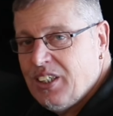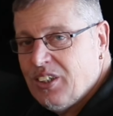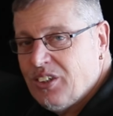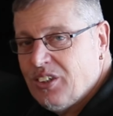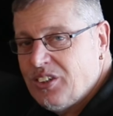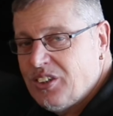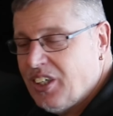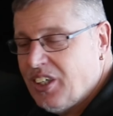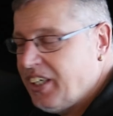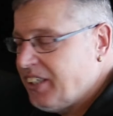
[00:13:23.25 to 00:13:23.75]
And
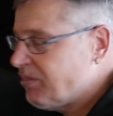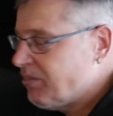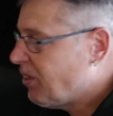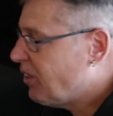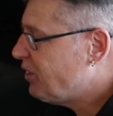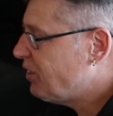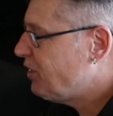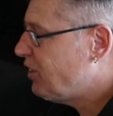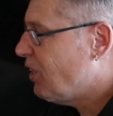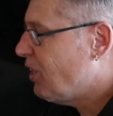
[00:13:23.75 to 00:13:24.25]
I say,
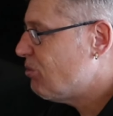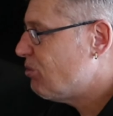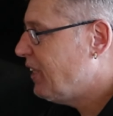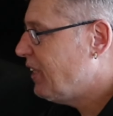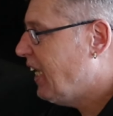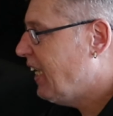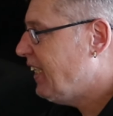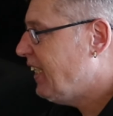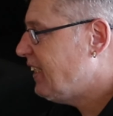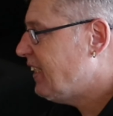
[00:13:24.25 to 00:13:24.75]
I don't
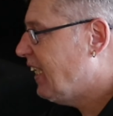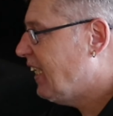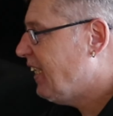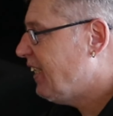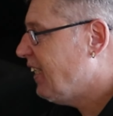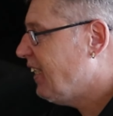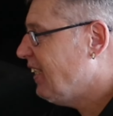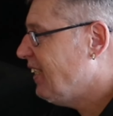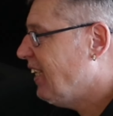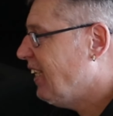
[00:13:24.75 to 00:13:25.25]
re-edit
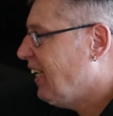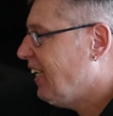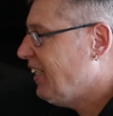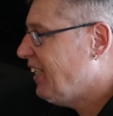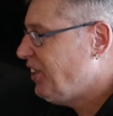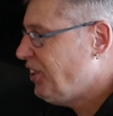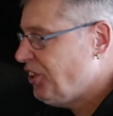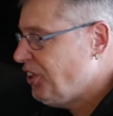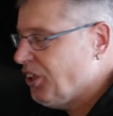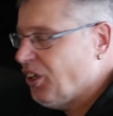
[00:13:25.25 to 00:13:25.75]
anything,
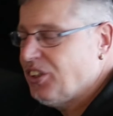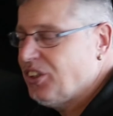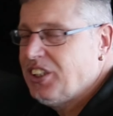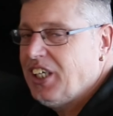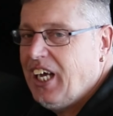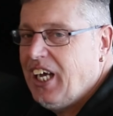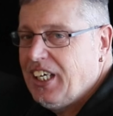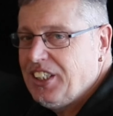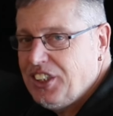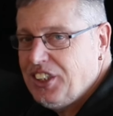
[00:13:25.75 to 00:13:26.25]
it's shot
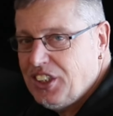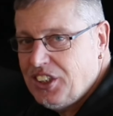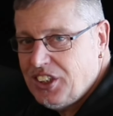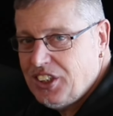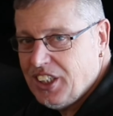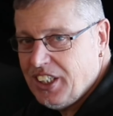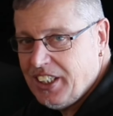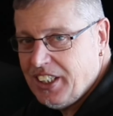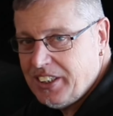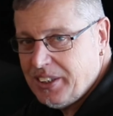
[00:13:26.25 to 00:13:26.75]
as you
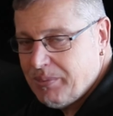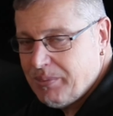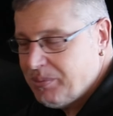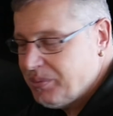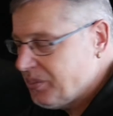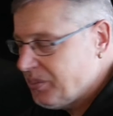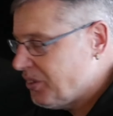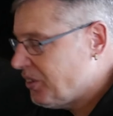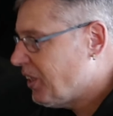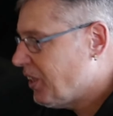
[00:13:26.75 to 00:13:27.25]
see it.
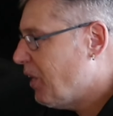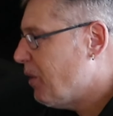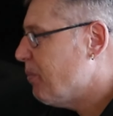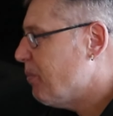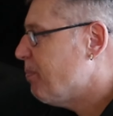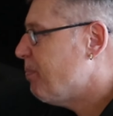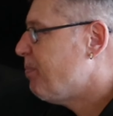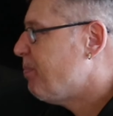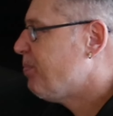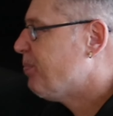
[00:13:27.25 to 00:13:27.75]

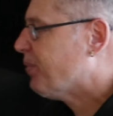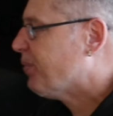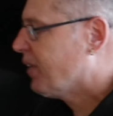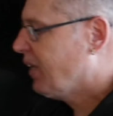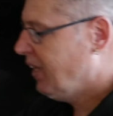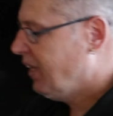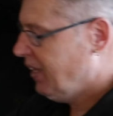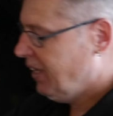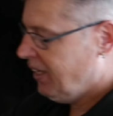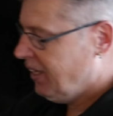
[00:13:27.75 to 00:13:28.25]
So,
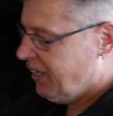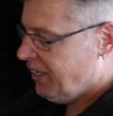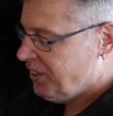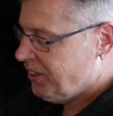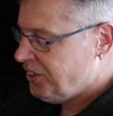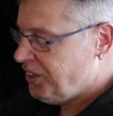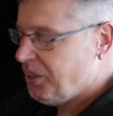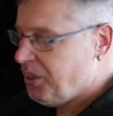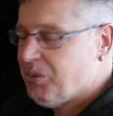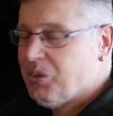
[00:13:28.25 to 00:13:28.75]

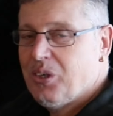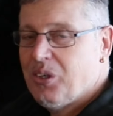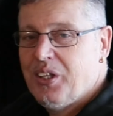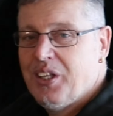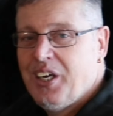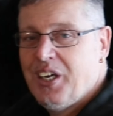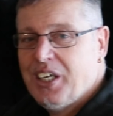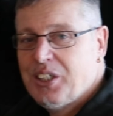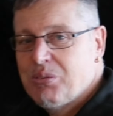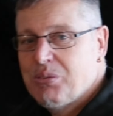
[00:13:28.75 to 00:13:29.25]
see you all in
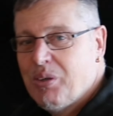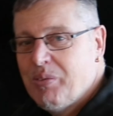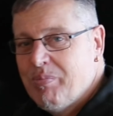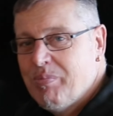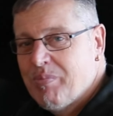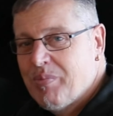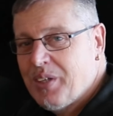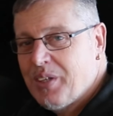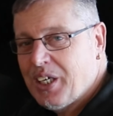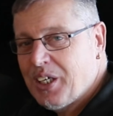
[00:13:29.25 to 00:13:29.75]
the next one.
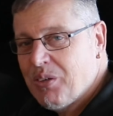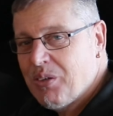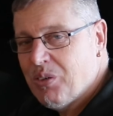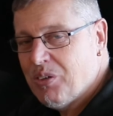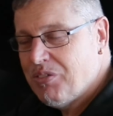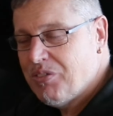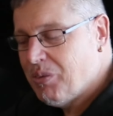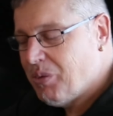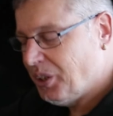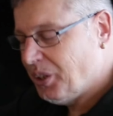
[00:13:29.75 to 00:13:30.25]
Thank you
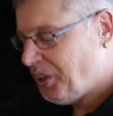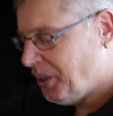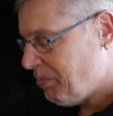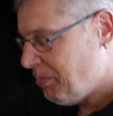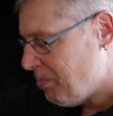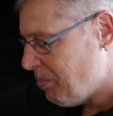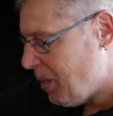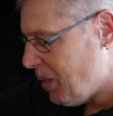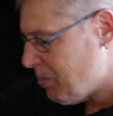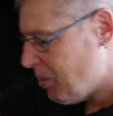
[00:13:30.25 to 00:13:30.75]
all for watching.
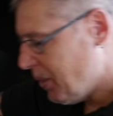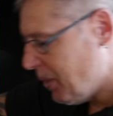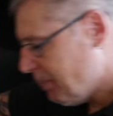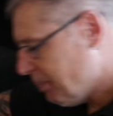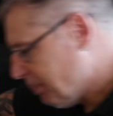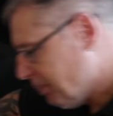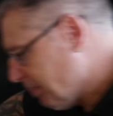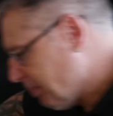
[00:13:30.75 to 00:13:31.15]
Bye bye.